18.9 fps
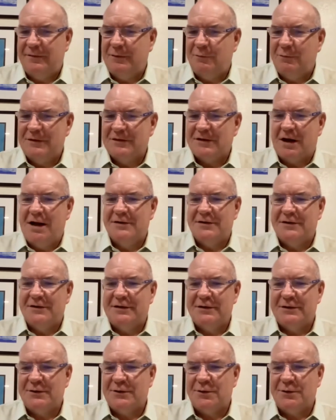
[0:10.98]
the Wisconsin
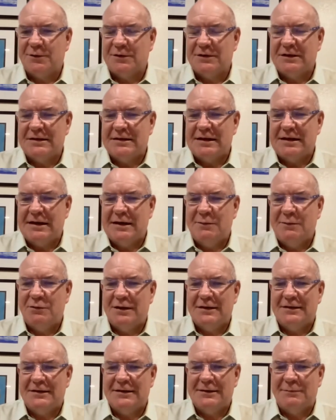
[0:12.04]
Historical Society
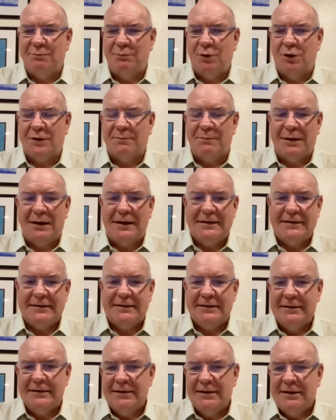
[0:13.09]
Press's Book Bites.
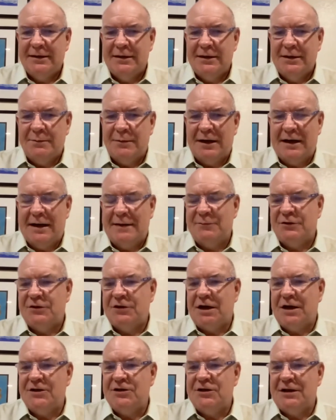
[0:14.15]
My name is
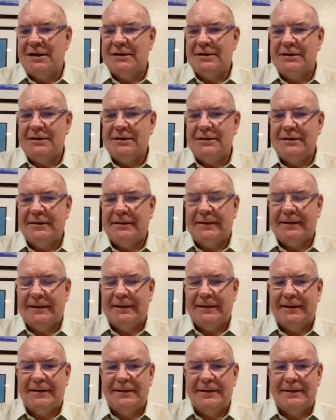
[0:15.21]
Odin Jensen,
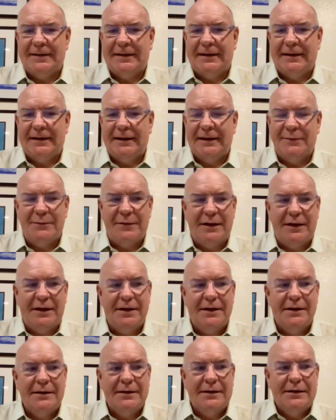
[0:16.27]
and I am the
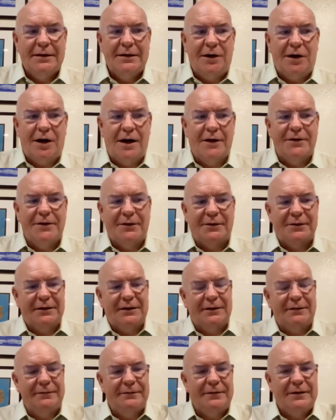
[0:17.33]
author
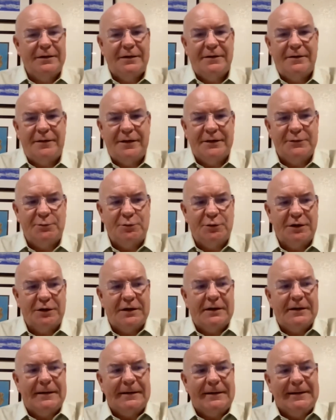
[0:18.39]
of this book,
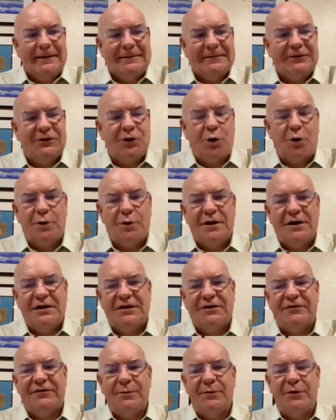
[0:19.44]

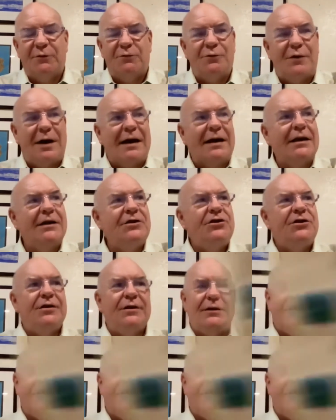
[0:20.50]
Stories from the Wreckage,